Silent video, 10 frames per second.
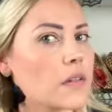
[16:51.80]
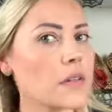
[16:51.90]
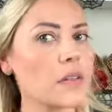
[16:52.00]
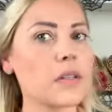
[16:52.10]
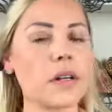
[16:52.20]

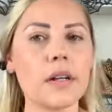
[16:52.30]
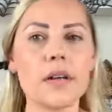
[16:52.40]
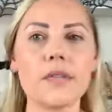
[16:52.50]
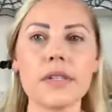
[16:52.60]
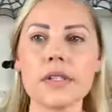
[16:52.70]
Just kind of
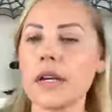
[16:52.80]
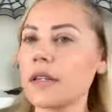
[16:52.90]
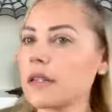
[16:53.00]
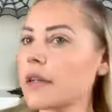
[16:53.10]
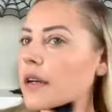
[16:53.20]

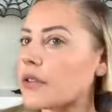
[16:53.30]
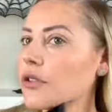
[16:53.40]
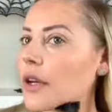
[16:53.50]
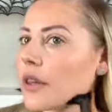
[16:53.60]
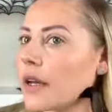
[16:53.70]
emphasize that
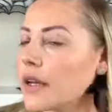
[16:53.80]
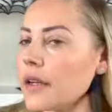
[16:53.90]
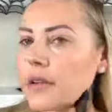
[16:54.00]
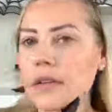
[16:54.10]
jawline.